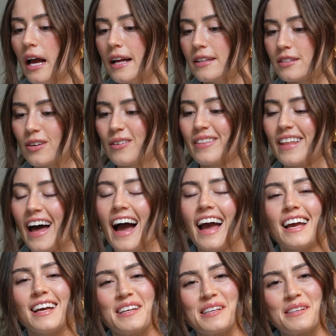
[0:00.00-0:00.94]
And so
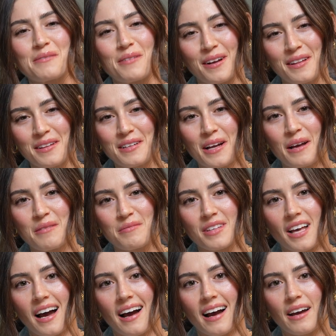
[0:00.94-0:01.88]
that is one of the times
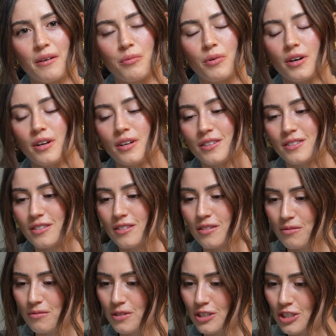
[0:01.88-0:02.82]
that I was
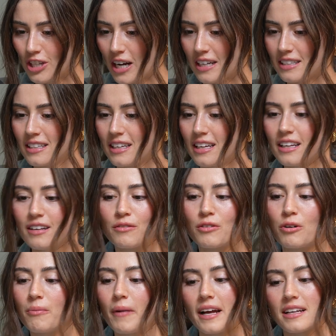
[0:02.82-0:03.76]
rejected
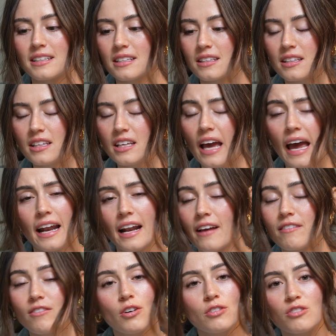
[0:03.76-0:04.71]
romantically. And
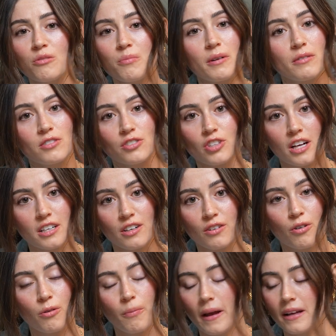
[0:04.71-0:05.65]
I've also been rejected
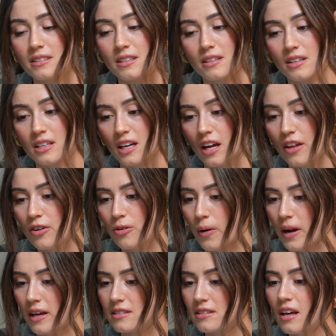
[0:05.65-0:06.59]
romantically in other
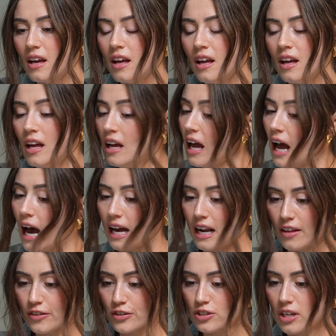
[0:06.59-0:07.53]
ways at
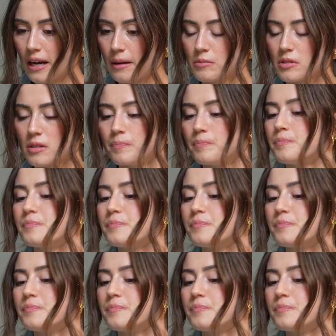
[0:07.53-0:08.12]
other times